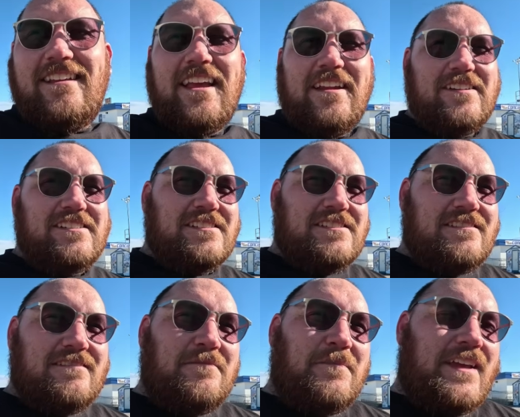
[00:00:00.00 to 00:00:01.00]
Henry's
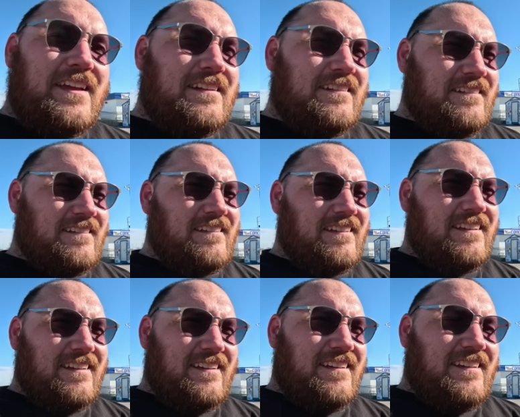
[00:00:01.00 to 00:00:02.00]
just being
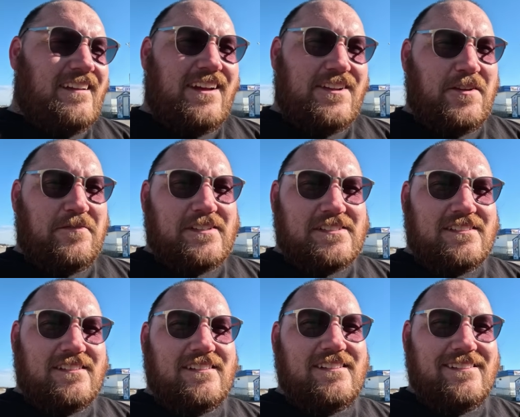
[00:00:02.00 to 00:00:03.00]
a doofus.